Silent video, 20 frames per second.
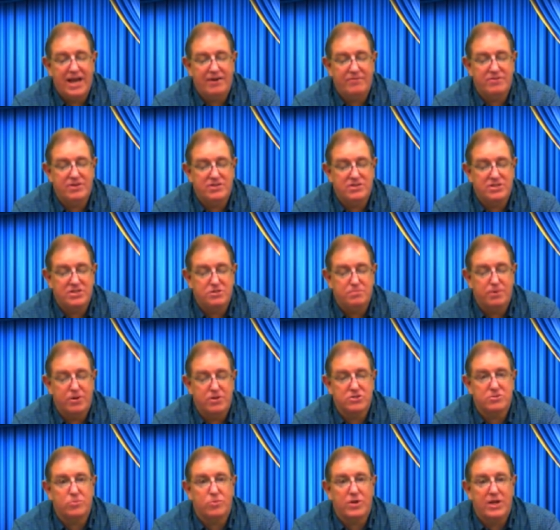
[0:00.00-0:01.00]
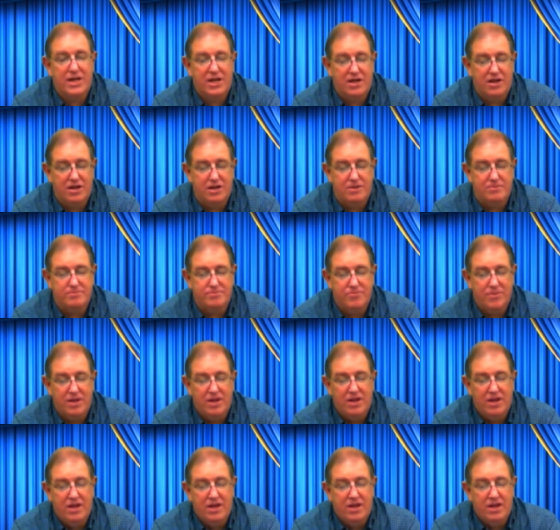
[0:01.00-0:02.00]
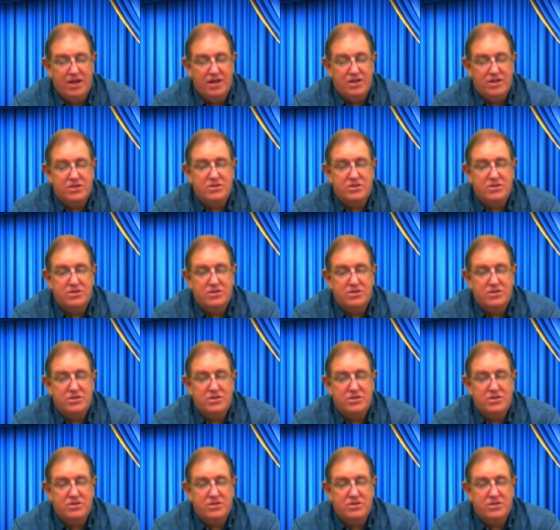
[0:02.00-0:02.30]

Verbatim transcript: family's average disposable income.